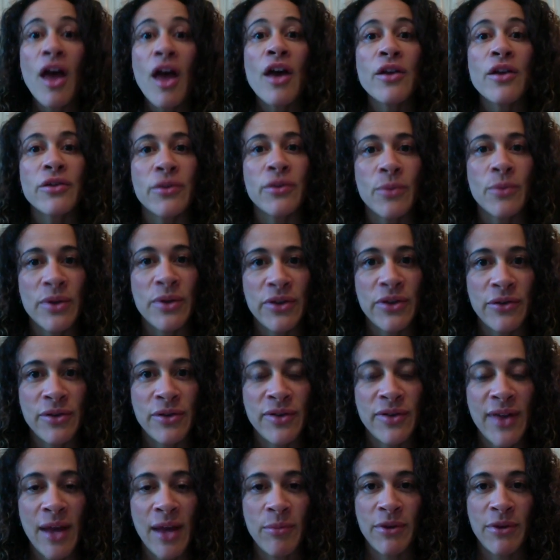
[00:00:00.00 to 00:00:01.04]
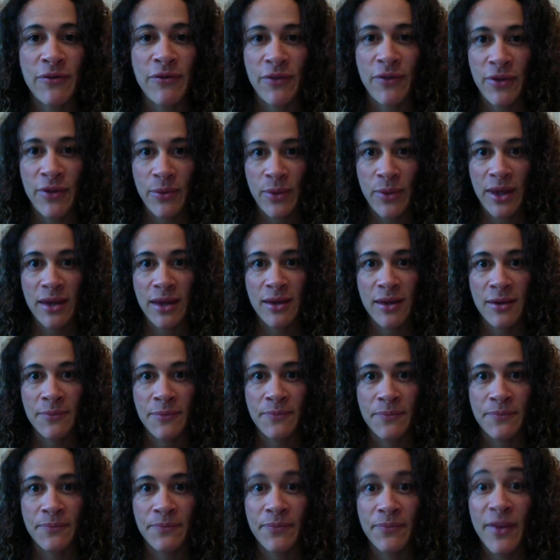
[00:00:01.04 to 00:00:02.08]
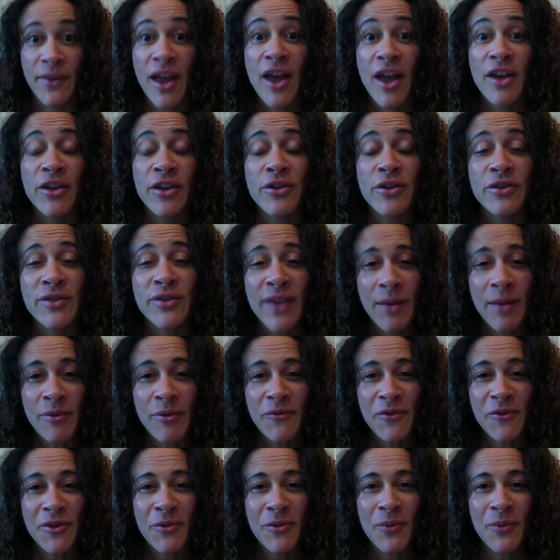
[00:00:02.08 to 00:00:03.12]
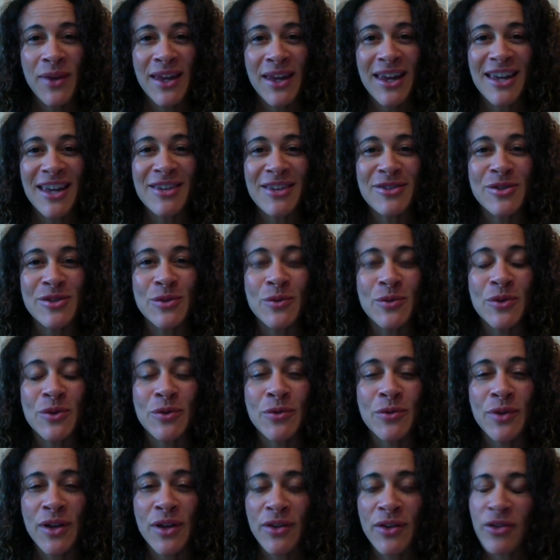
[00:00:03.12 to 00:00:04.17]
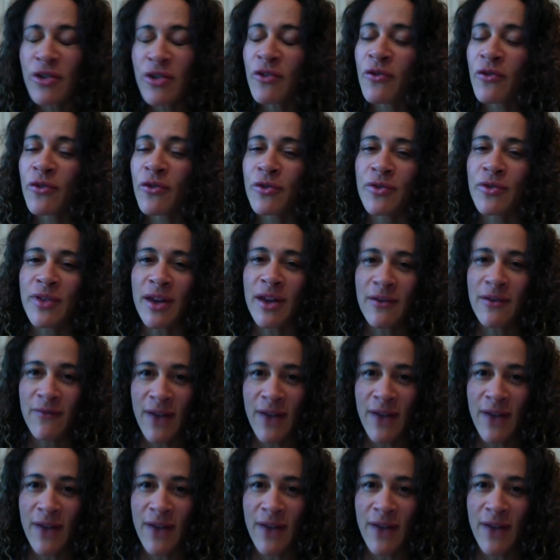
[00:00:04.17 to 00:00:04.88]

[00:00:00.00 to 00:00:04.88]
So, what's your assignment for the week? Your assignment for the week is to increase your fruits and